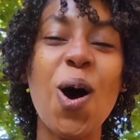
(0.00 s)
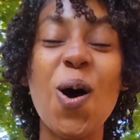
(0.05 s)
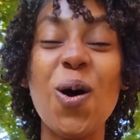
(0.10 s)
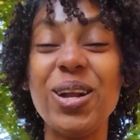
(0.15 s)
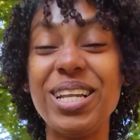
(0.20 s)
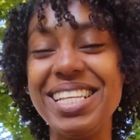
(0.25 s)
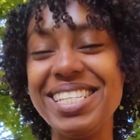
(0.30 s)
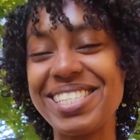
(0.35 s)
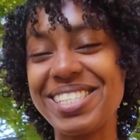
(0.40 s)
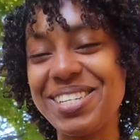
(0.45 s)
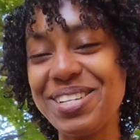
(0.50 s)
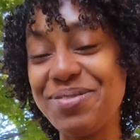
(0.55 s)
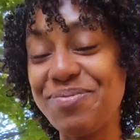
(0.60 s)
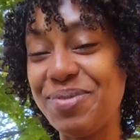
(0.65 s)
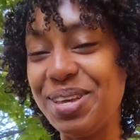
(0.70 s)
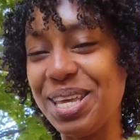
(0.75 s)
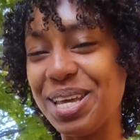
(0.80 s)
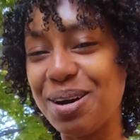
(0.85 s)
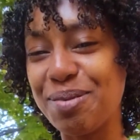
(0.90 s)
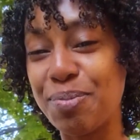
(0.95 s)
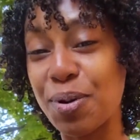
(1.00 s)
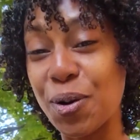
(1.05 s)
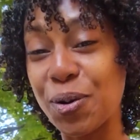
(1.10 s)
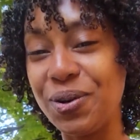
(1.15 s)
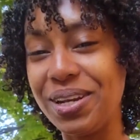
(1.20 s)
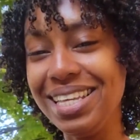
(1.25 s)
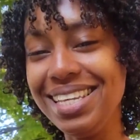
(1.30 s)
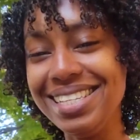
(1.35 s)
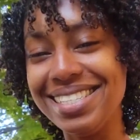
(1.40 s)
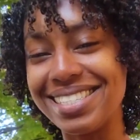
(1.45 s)
Or this could be a
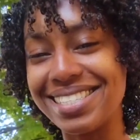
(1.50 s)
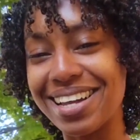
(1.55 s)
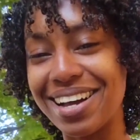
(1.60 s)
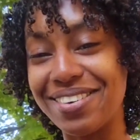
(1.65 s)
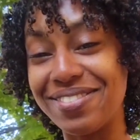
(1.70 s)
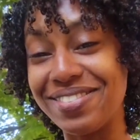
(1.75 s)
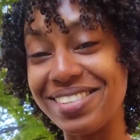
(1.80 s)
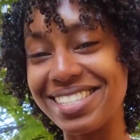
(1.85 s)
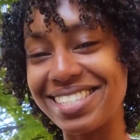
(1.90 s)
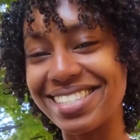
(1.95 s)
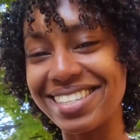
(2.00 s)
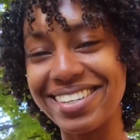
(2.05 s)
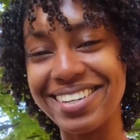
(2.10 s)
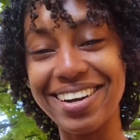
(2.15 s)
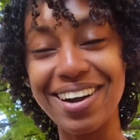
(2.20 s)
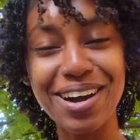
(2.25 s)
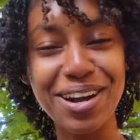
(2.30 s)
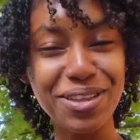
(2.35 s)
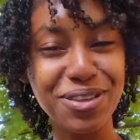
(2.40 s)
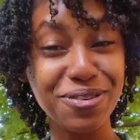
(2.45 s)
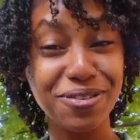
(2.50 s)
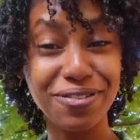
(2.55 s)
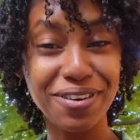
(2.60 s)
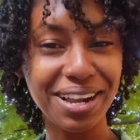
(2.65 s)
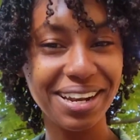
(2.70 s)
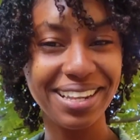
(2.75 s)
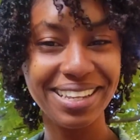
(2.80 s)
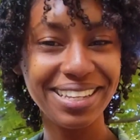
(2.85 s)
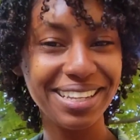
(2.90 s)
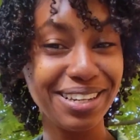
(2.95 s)
police officer. Are you
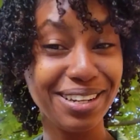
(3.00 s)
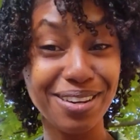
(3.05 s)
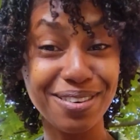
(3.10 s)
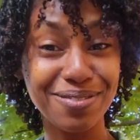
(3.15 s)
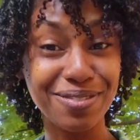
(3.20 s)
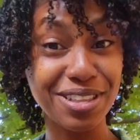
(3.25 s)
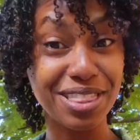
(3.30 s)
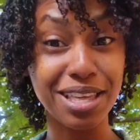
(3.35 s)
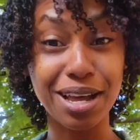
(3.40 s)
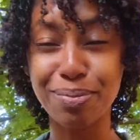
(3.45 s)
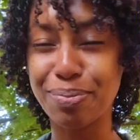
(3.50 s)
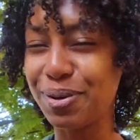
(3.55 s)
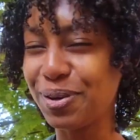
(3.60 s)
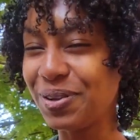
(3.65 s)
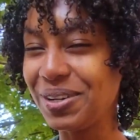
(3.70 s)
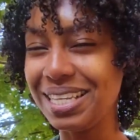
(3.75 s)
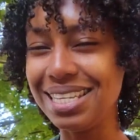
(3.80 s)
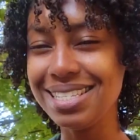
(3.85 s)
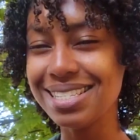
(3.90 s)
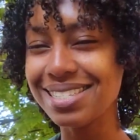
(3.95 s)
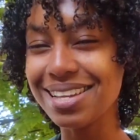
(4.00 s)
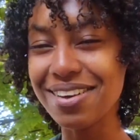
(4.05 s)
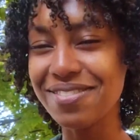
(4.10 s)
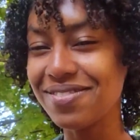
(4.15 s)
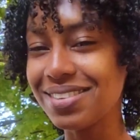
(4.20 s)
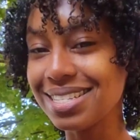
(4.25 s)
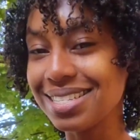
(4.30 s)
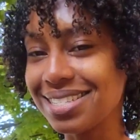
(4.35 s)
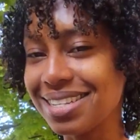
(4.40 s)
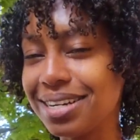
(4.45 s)
falling in love with a police
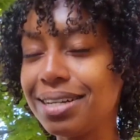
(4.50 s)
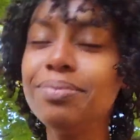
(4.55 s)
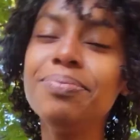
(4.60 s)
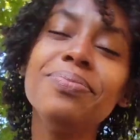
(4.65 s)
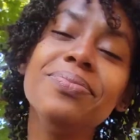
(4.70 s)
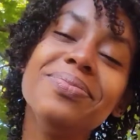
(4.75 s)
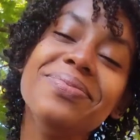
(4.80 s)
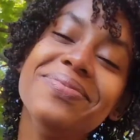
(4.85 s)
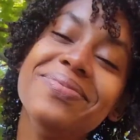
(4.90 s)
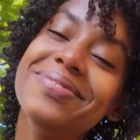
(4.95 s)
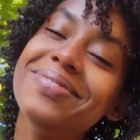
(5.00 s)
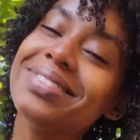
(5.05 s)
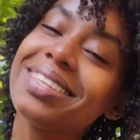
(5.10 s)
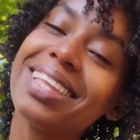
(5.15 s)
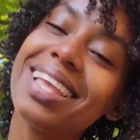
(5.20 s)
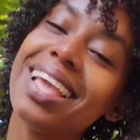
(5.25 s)
officer? Hmm?